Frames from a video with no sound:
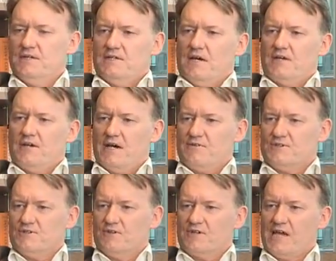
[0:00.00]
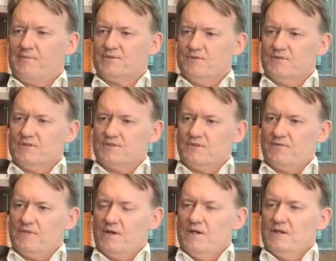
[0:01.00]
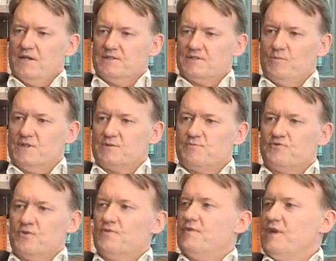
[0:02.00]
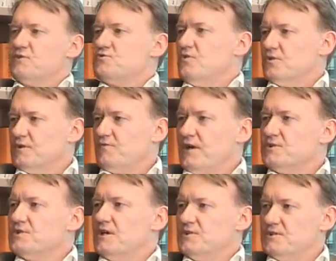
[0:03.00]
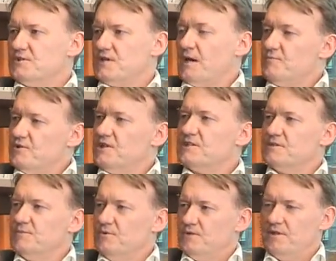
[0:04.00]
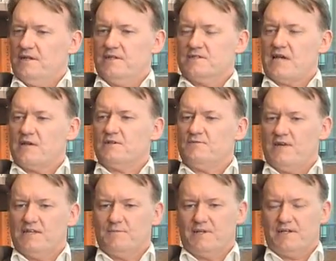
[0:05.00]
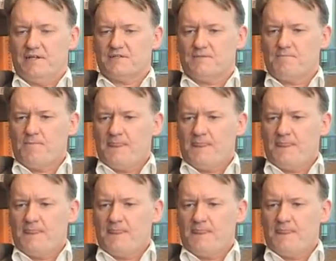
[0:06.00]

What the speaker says: The high return on capital is sort of, in some ways, a proof of how strong the franchise is, how predictable it is, how defendable it is,